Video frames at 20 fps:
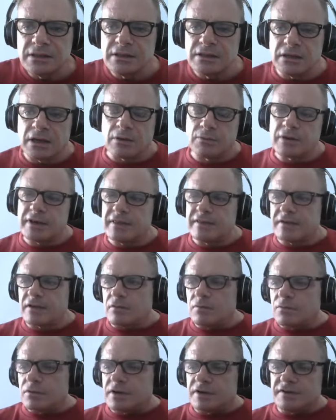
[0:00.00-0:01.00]
uh, what, did they,
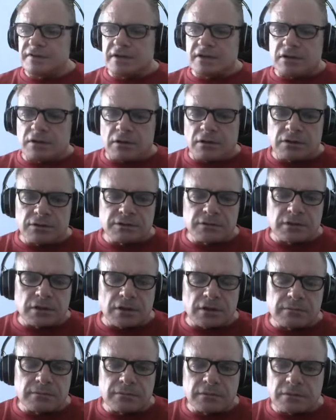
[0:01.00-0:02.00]
what did they call them?
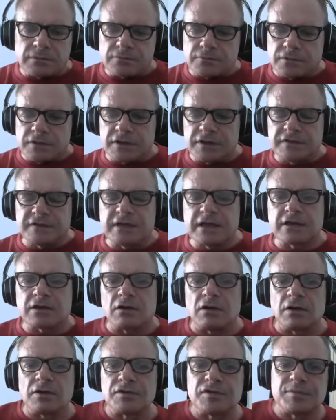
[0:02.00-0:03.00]
Um, what did they
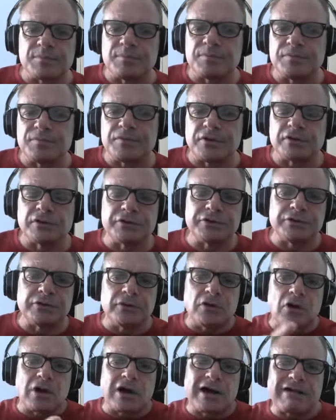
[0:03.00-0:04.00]
call the, the
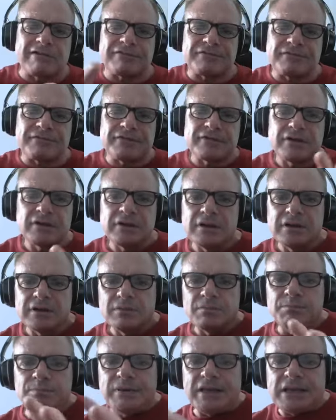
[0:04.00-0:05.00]
little
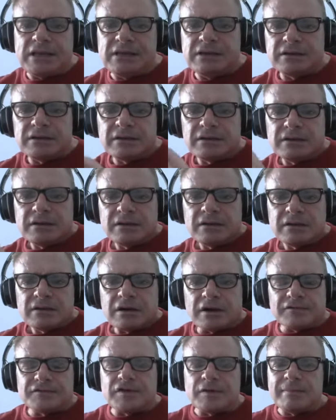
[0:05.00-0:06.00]
offbeat
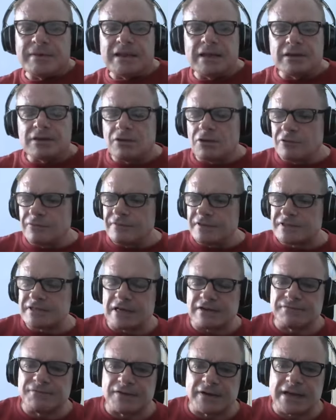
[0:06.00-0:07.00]
of the main clovids.
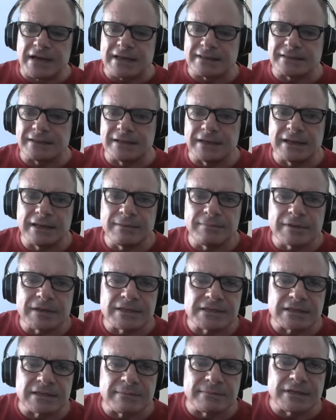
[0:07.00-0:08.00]
I forgot the name. Can
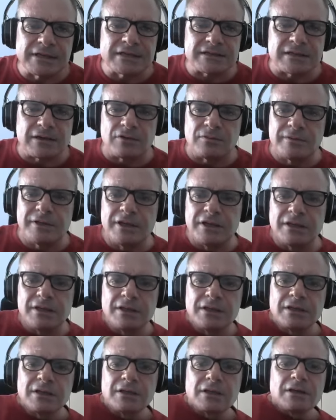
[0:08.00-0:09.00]
somebody tell me
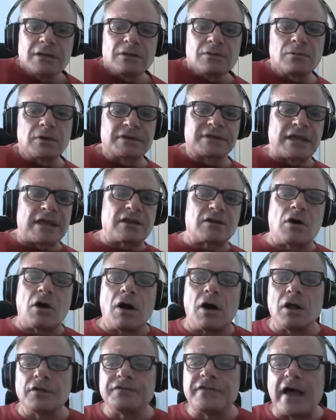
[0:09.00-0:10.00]
what they
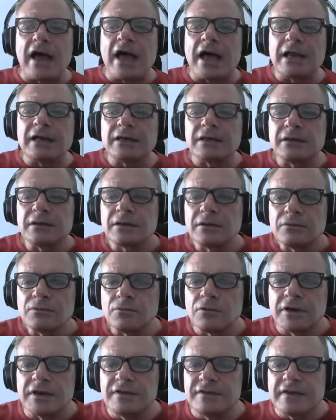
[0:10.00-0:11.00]
called that?
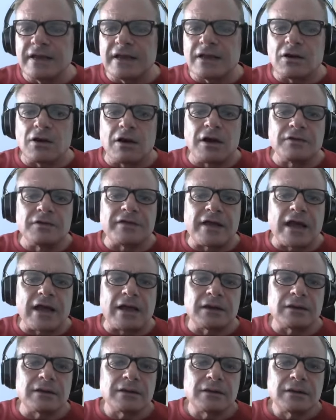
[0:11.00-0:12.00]
What did they call
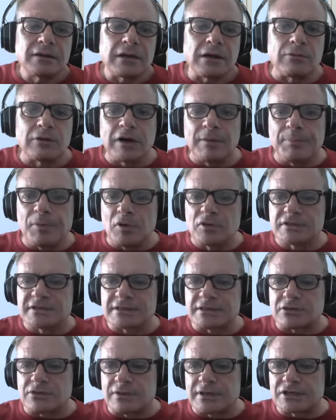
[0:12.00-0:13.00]
that? I want to post a
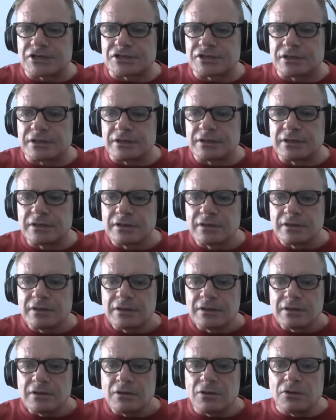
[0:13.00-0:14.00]
question.
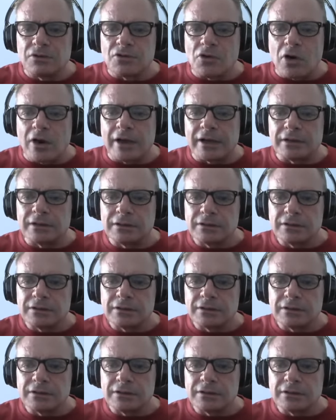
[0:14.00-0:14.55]
Hold on.